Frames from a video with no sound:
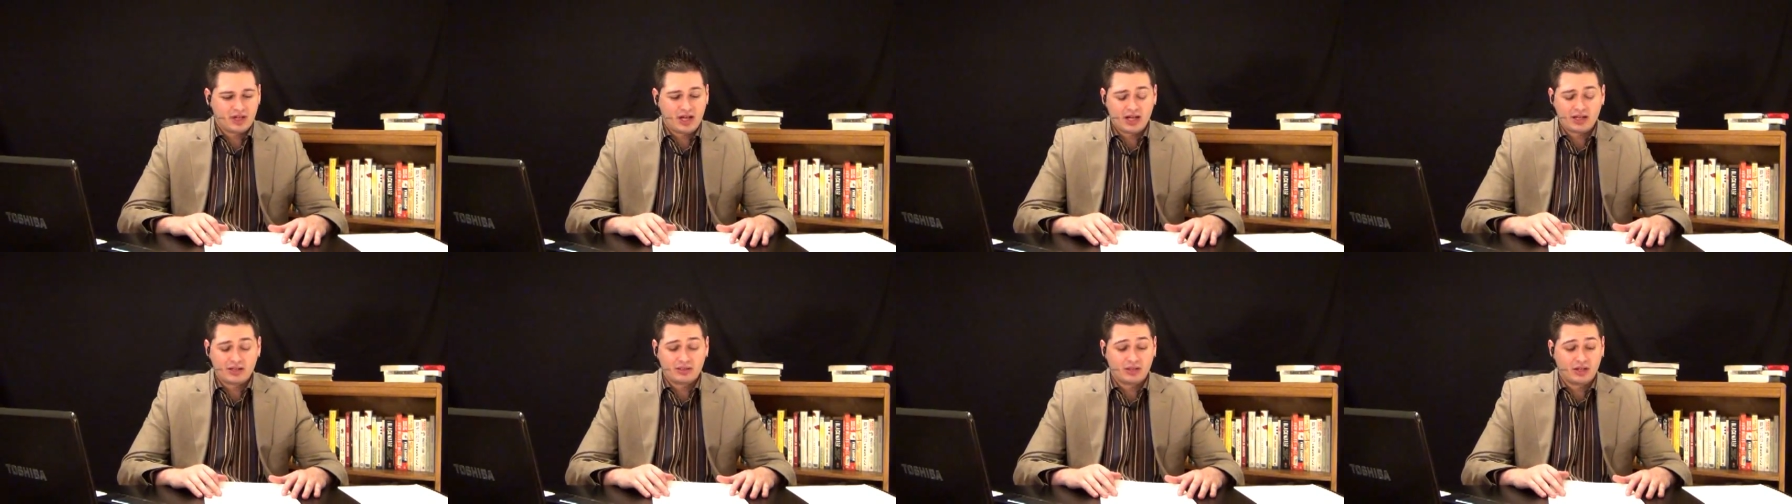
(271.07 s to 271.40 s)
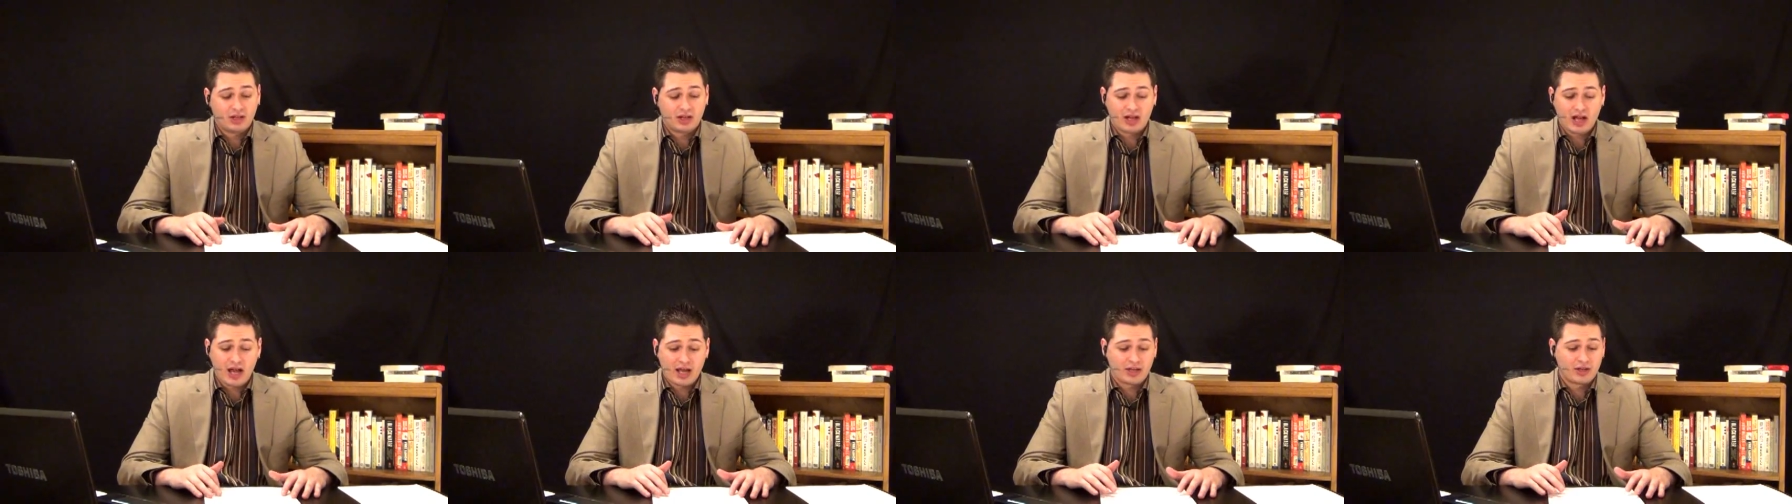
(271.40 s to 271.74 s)

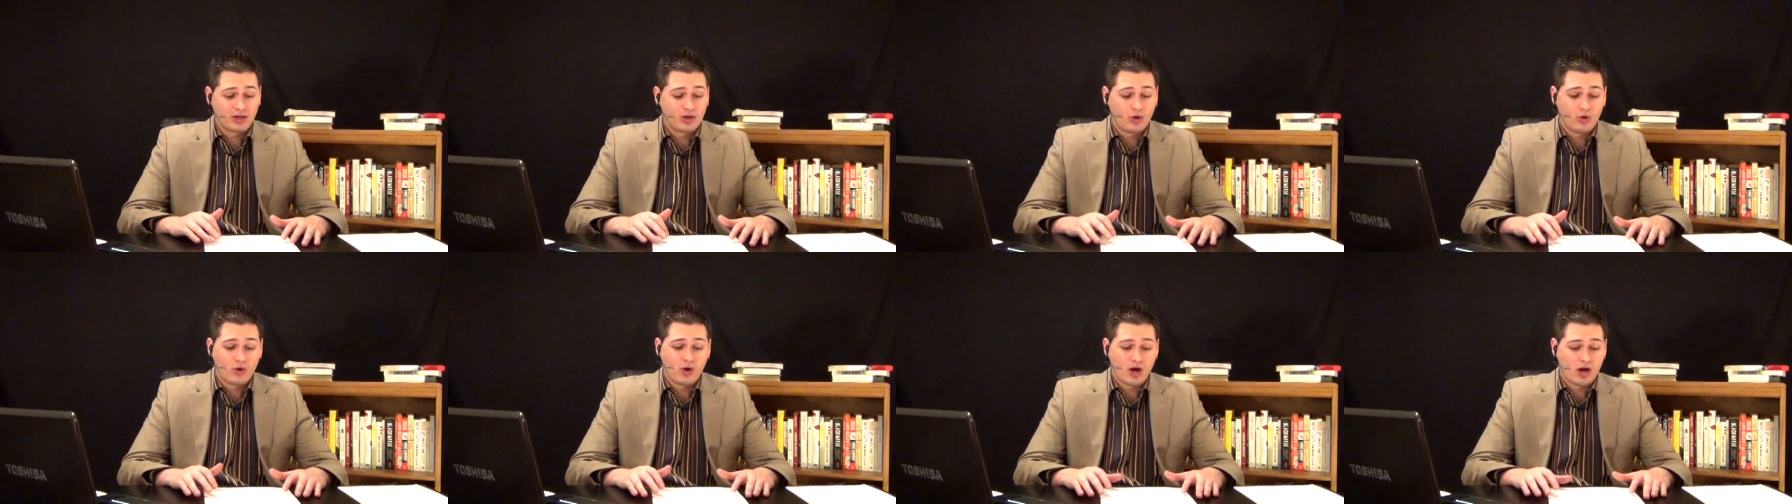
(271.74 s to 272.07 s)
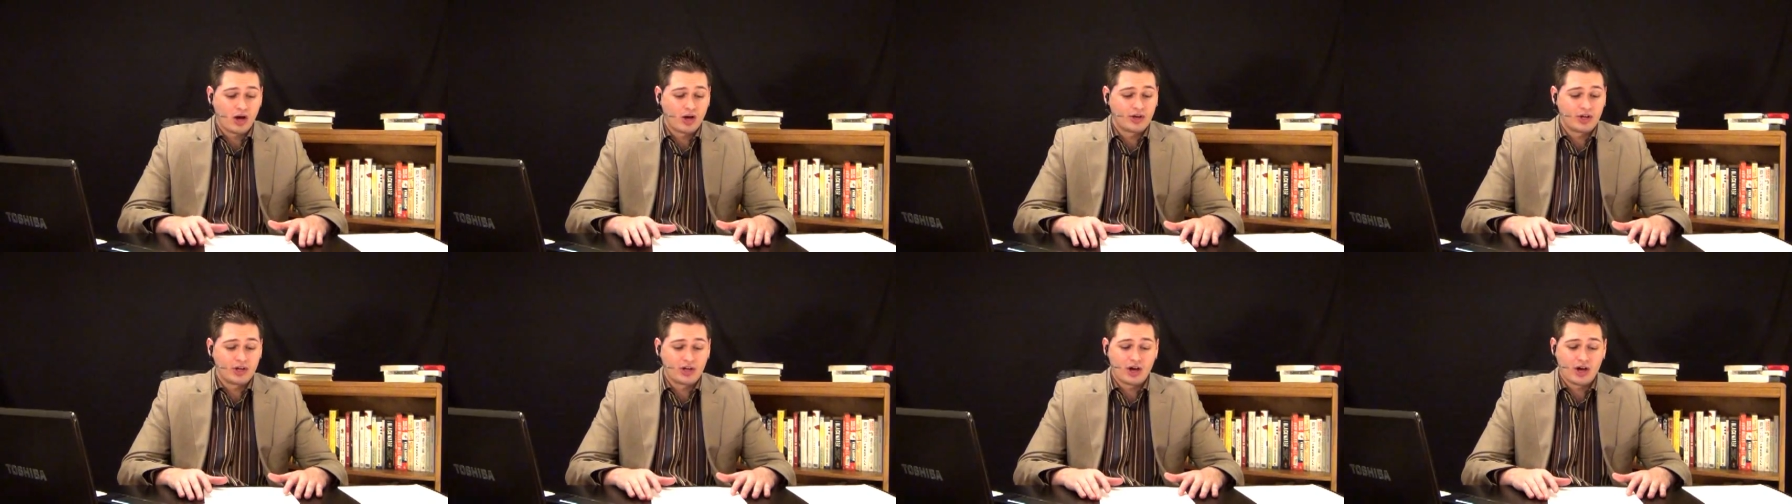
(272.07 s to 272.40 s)
Look, I can go
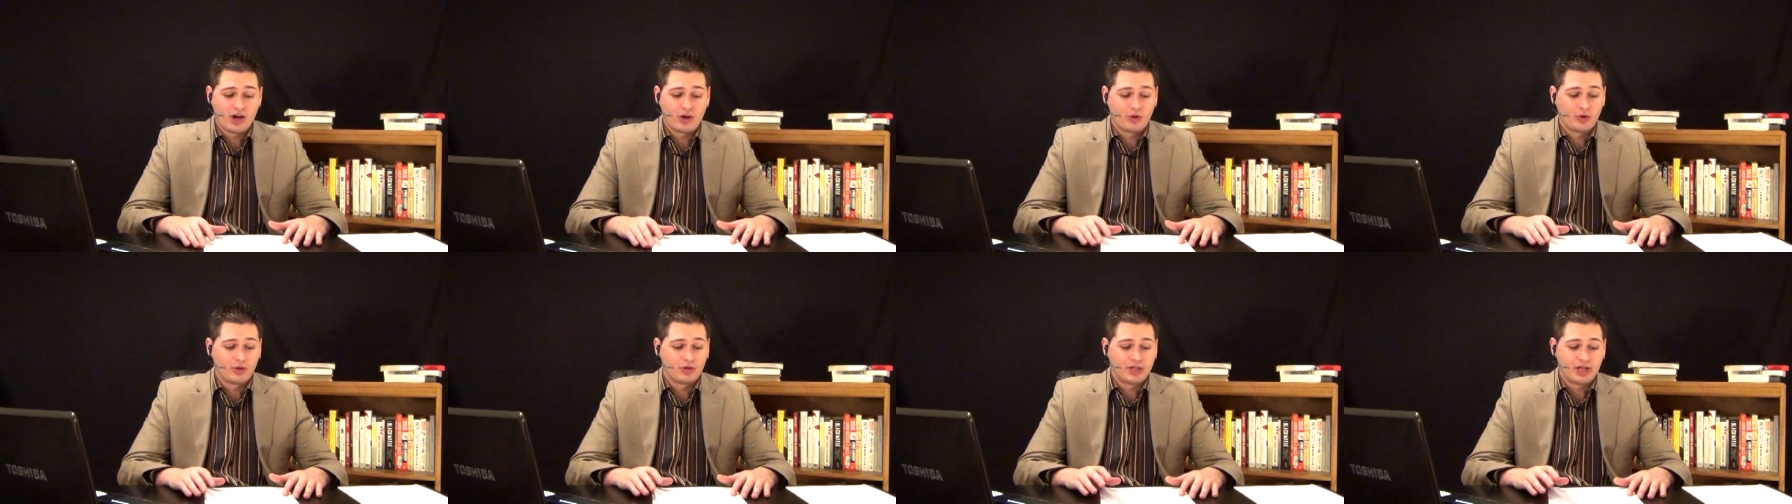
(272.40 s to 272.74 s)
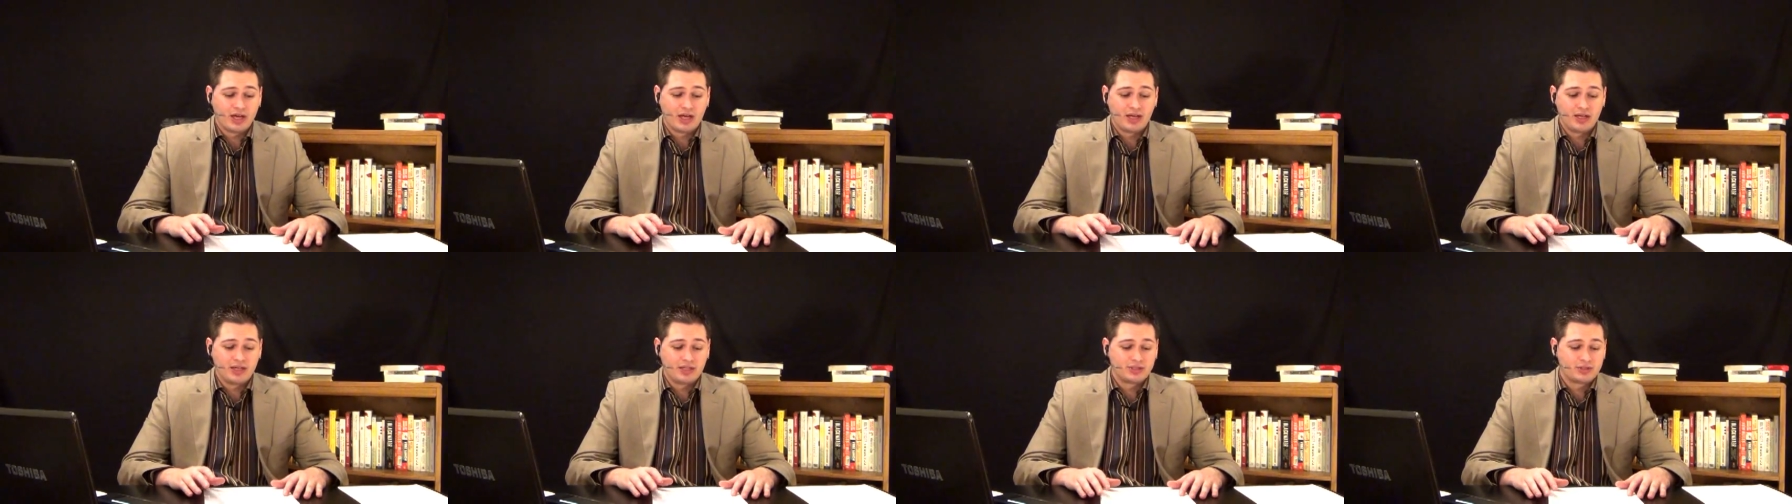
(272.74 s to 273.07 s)
on and on all
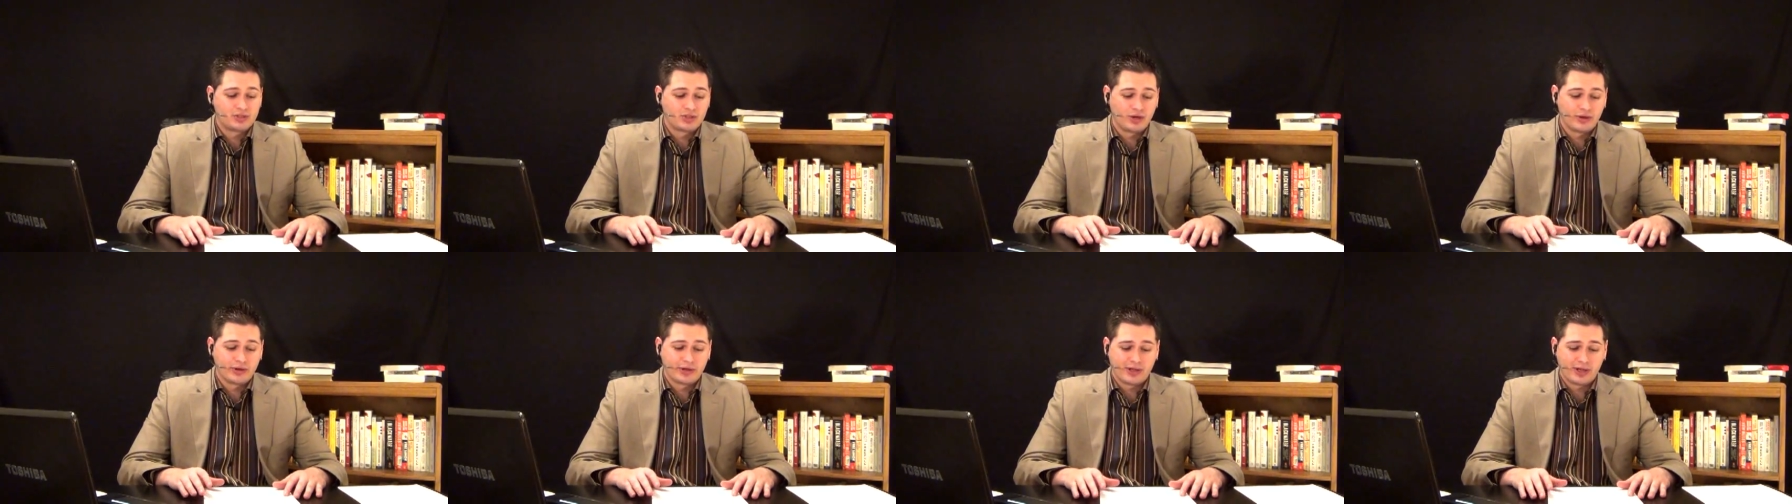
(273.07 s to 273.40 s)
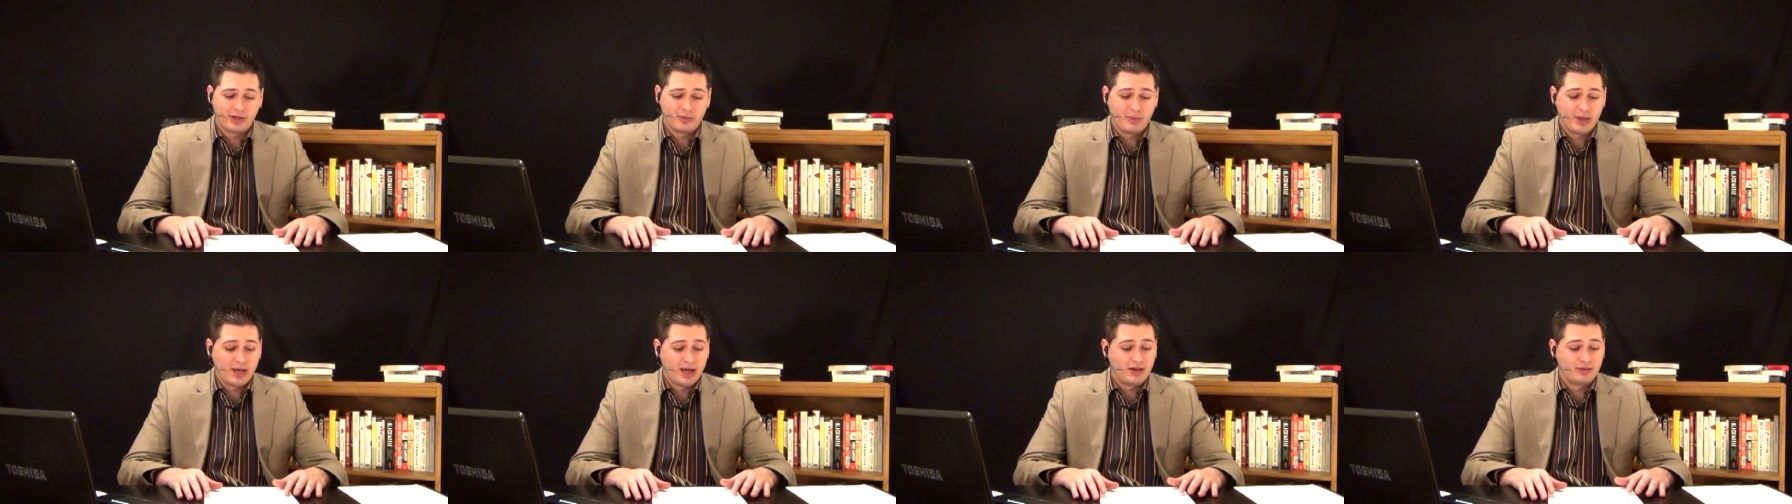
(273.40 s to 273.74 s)
day talking
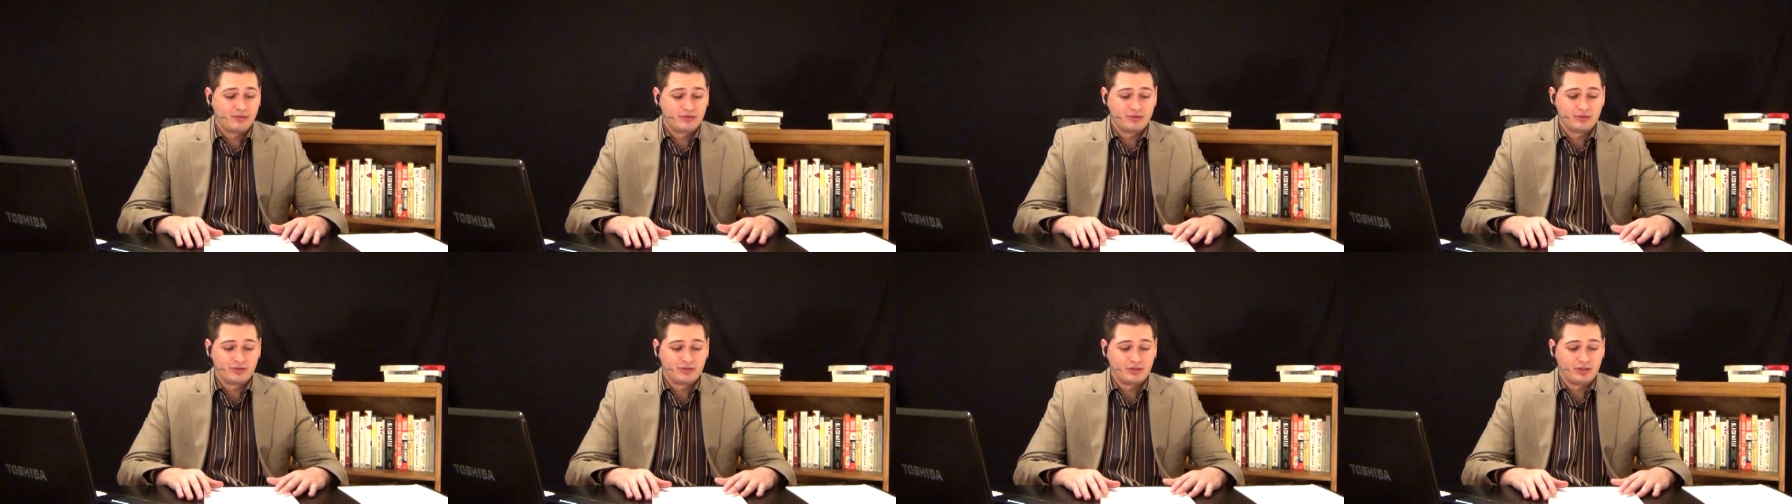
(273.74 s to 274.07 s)
about